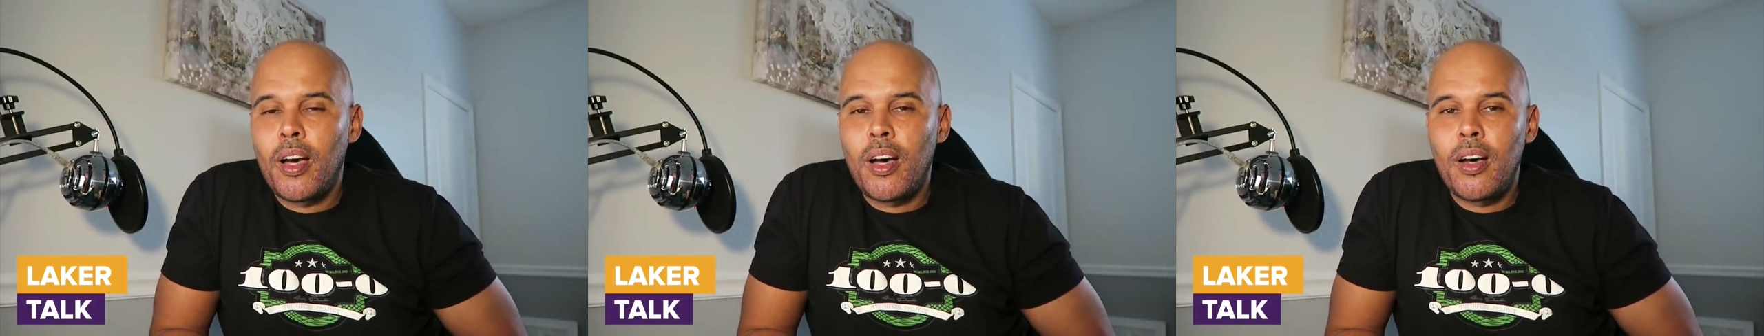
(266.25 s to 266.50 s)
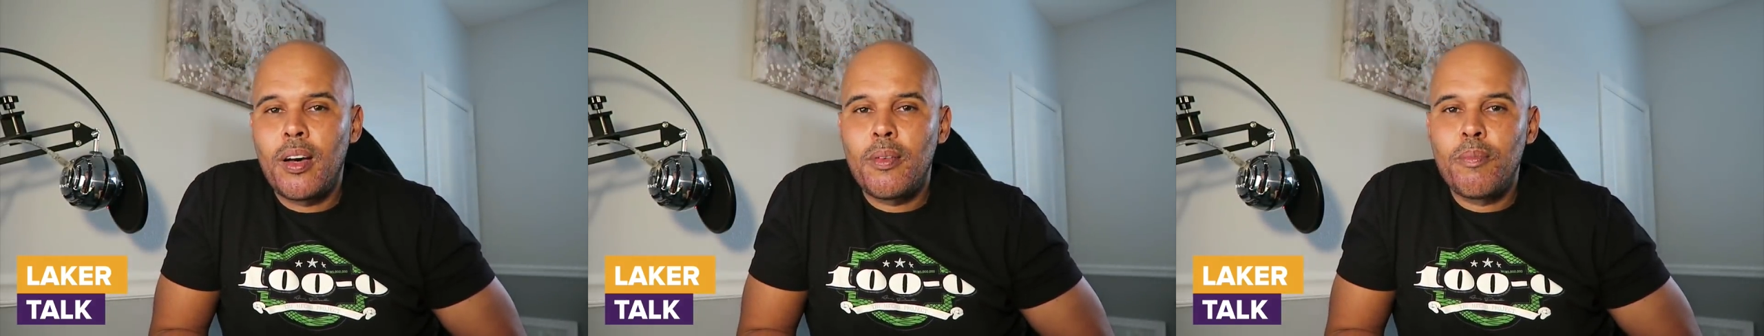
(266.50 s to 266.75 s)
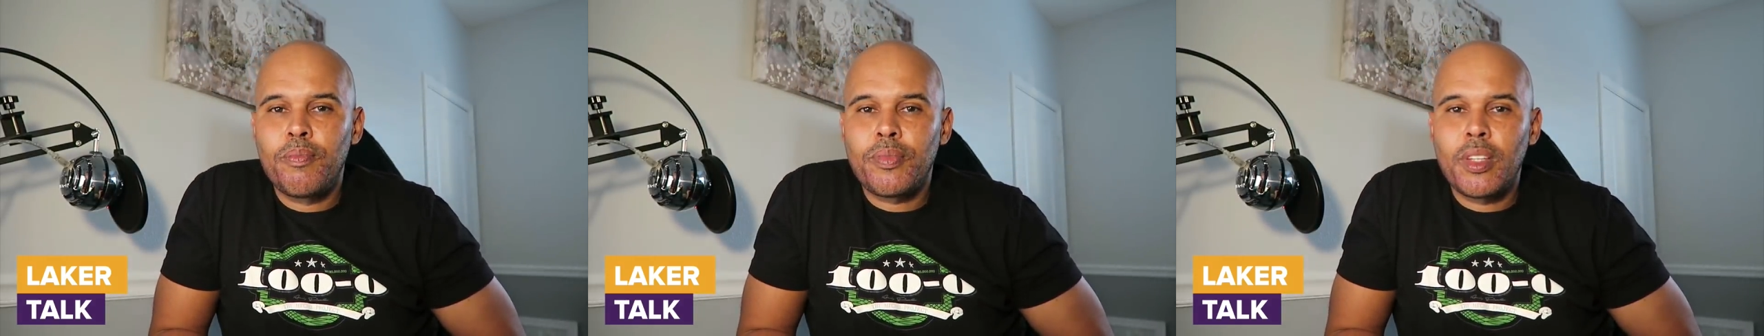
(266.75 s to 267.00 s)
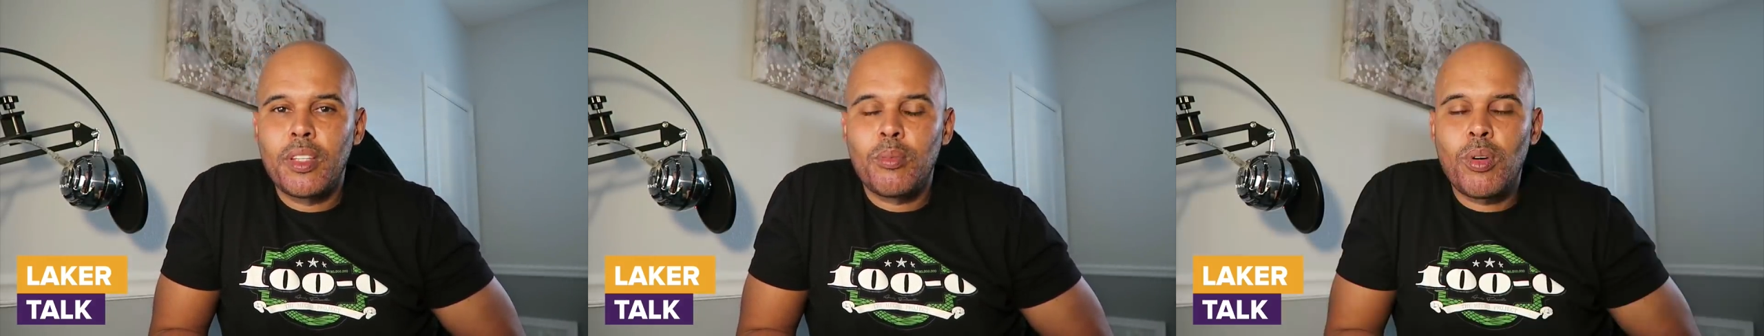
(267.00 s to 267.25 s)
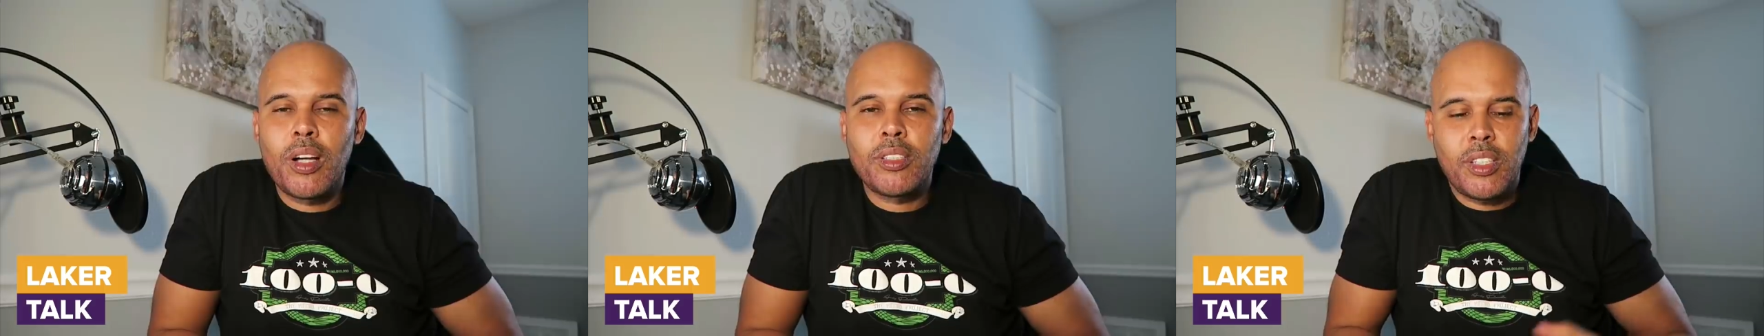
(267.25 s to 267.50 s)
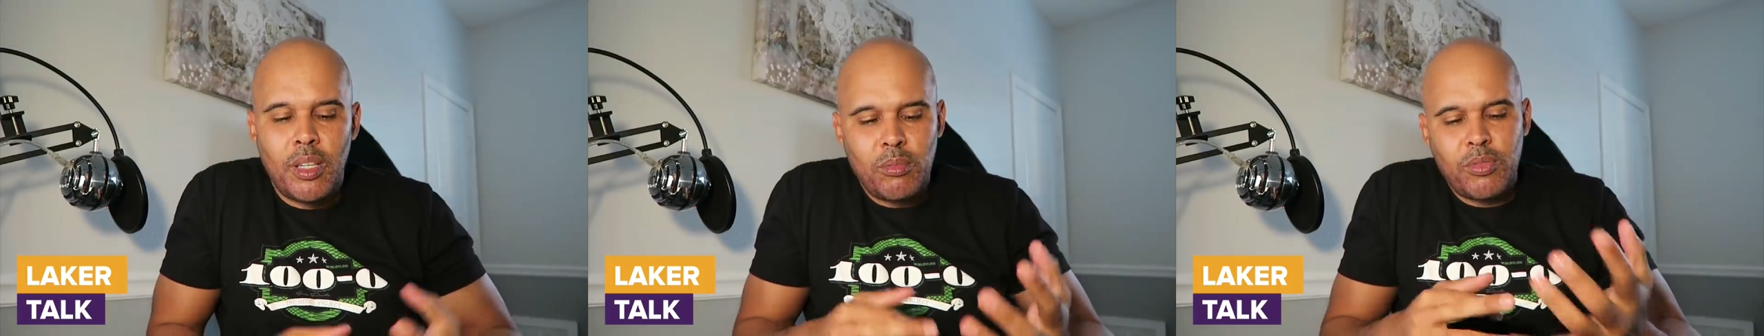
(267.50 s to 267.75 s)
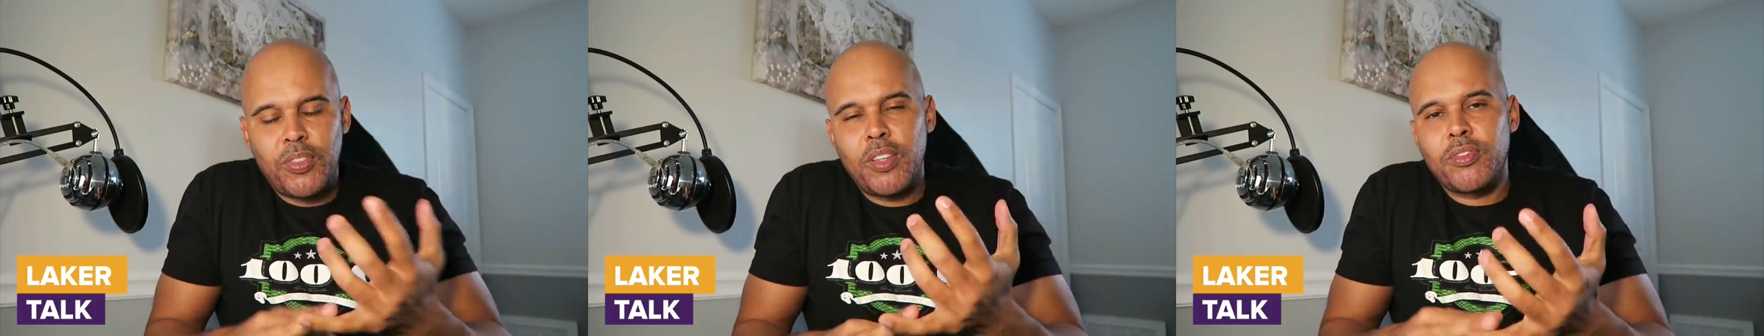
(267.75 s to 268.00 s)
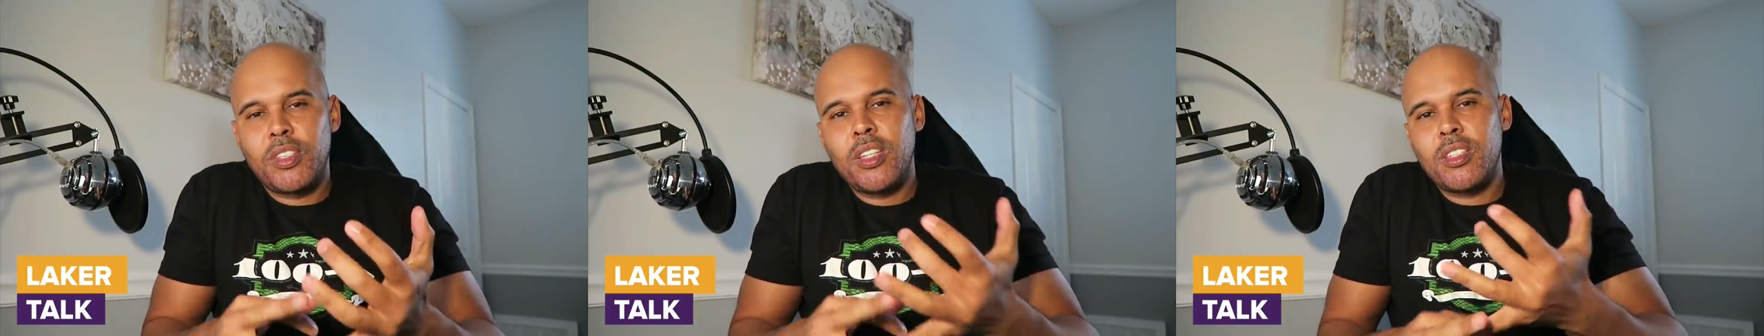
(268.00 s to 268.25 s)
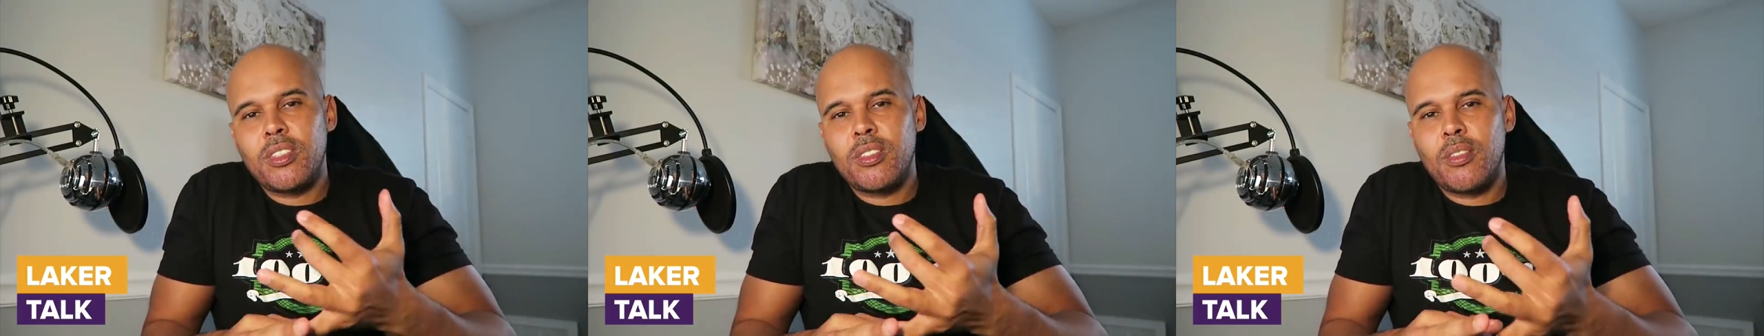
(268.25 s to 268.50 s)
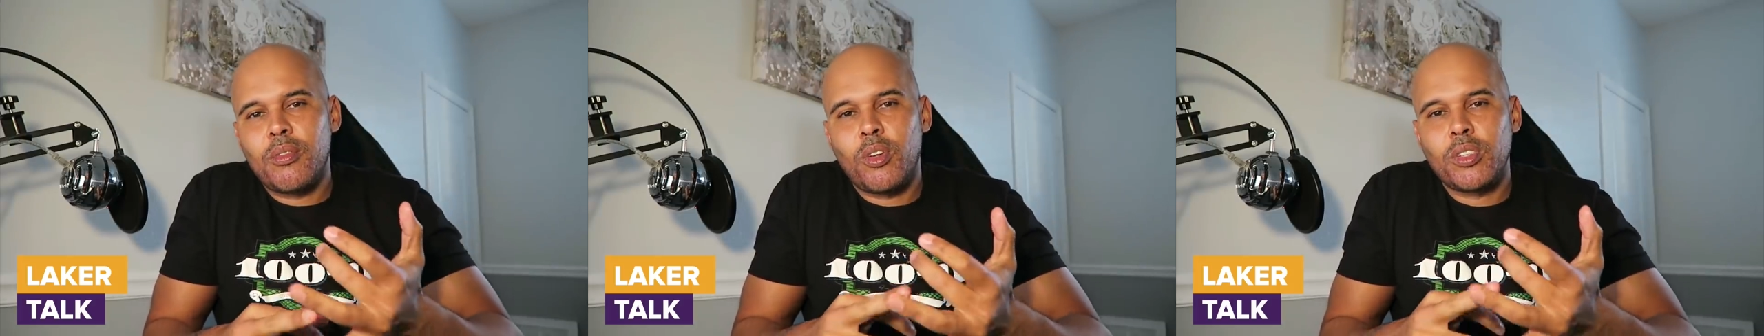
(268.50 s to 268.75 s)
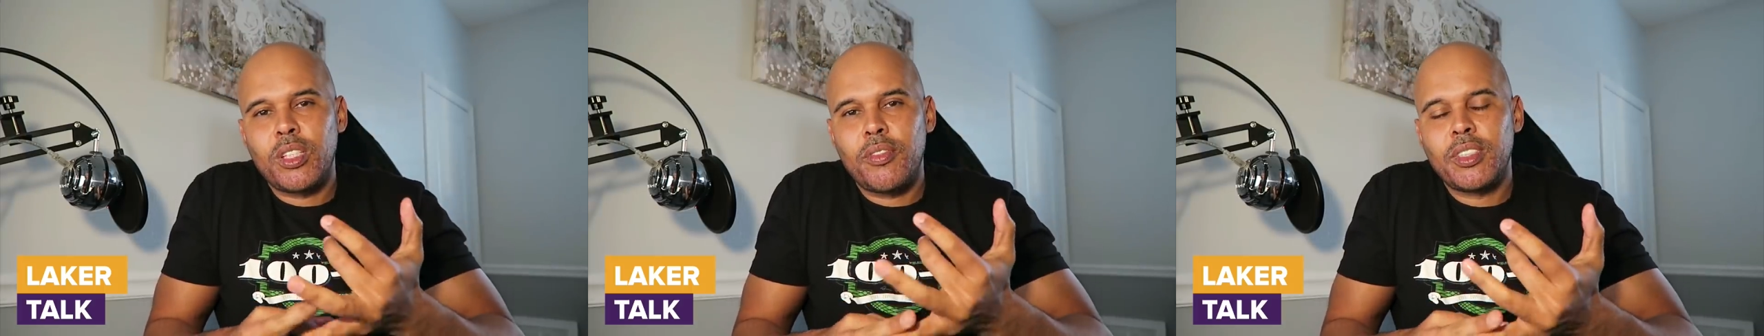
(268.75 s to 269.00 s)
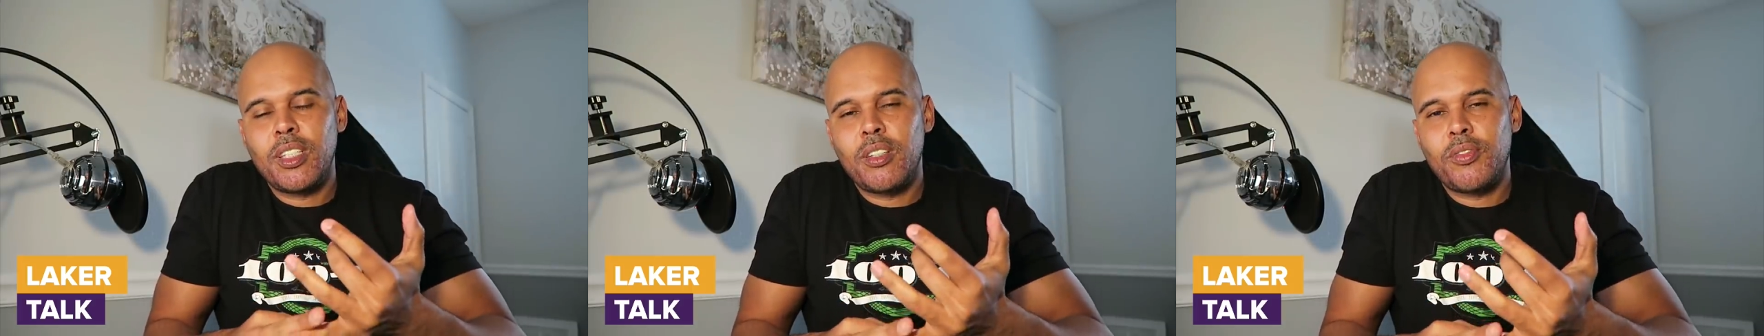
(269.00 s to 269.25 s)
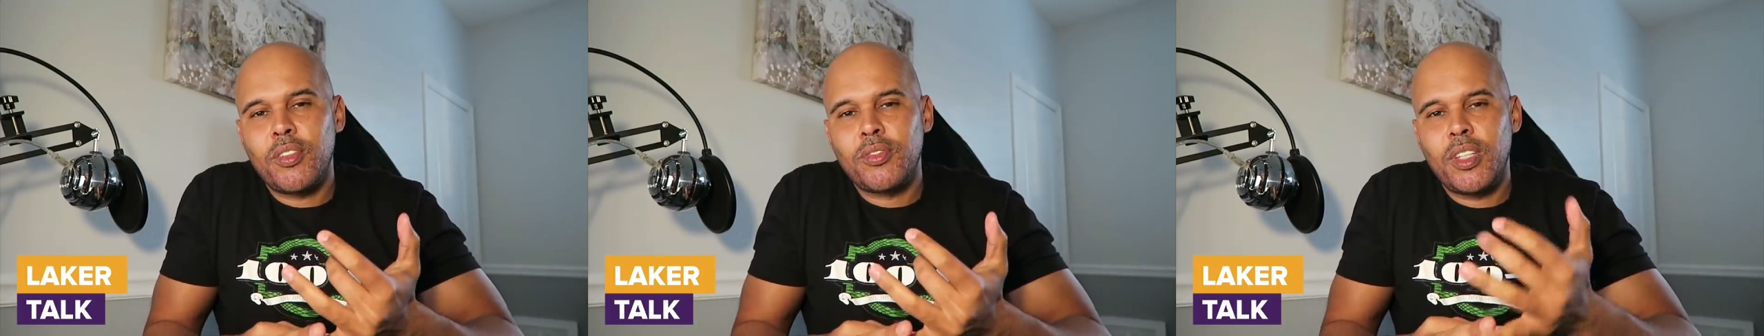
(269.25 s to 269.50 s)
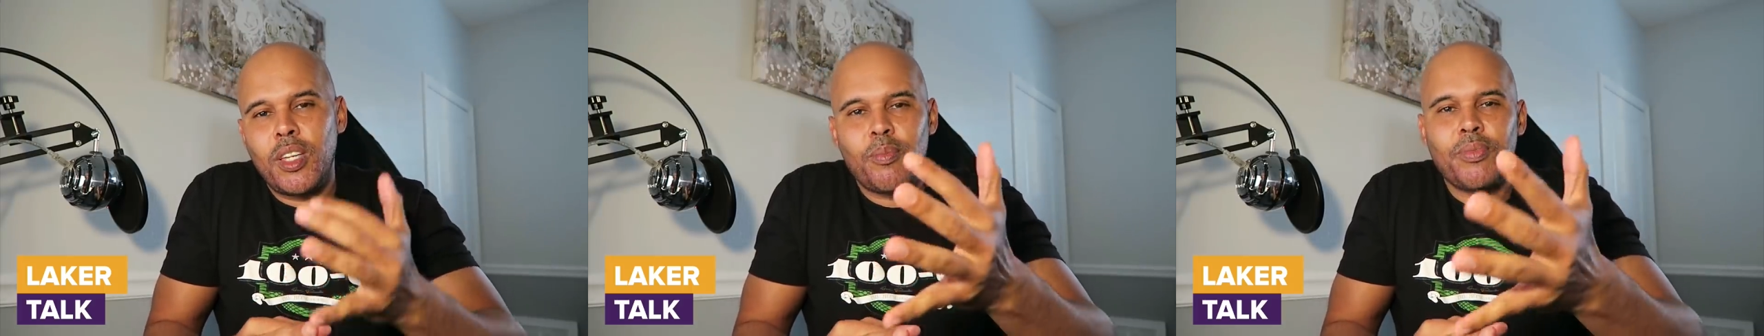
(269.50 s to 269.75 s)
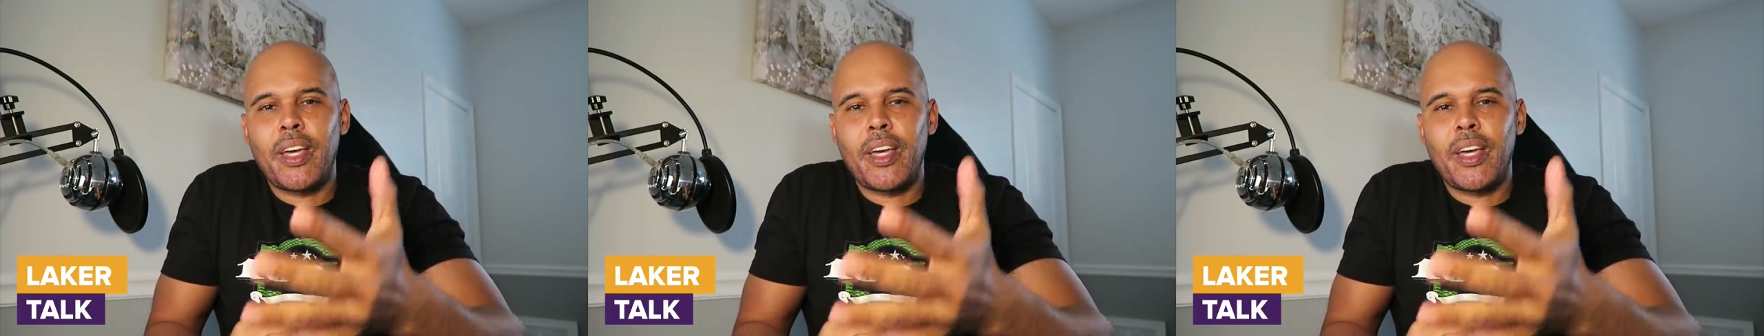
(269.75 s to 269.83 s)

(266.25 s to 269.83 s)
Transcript: Um, LeBron James, 15 and or 17 and 15.